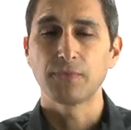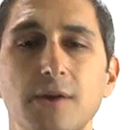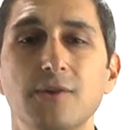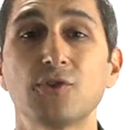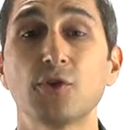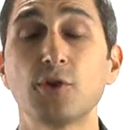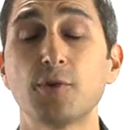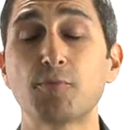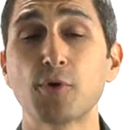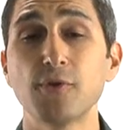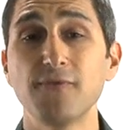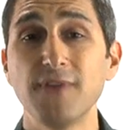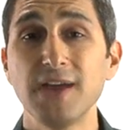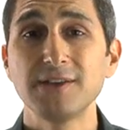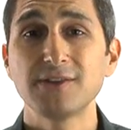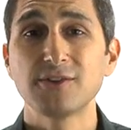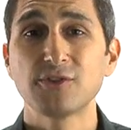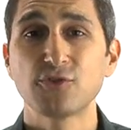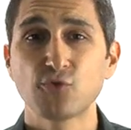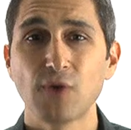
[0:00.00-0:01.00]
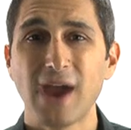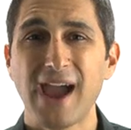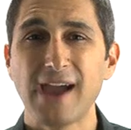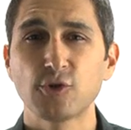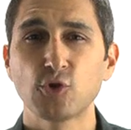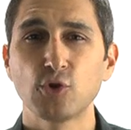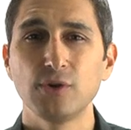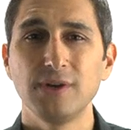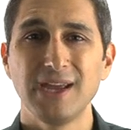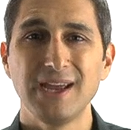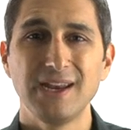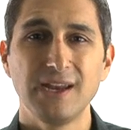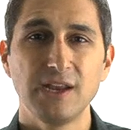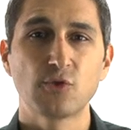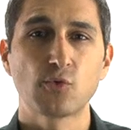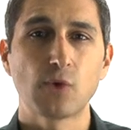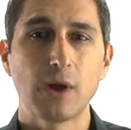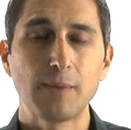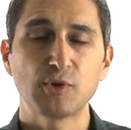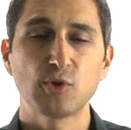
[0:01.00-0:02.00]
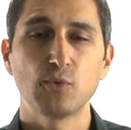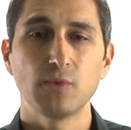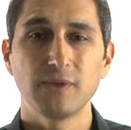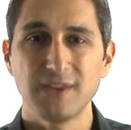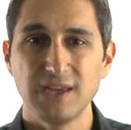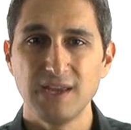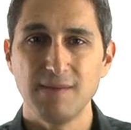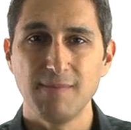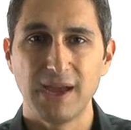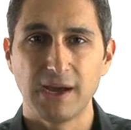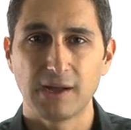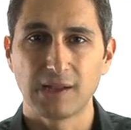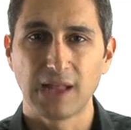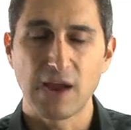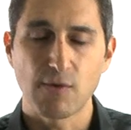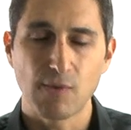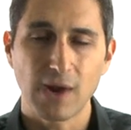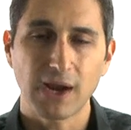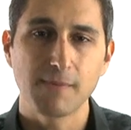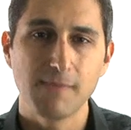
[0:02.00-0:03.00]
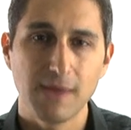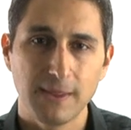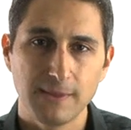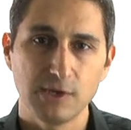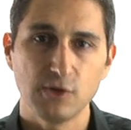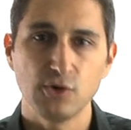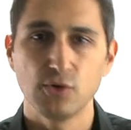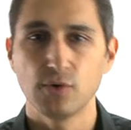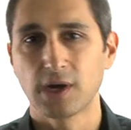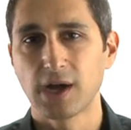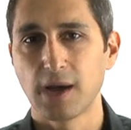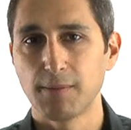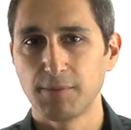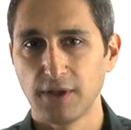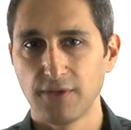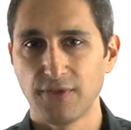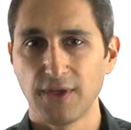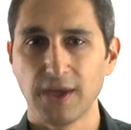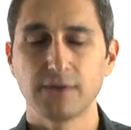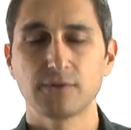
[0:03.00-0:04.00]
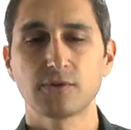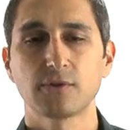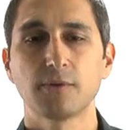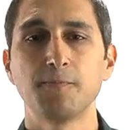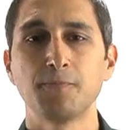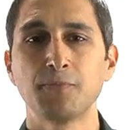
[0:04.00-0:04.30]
So to prevent distraction and interruption with email, I recommend that you do a couple of things.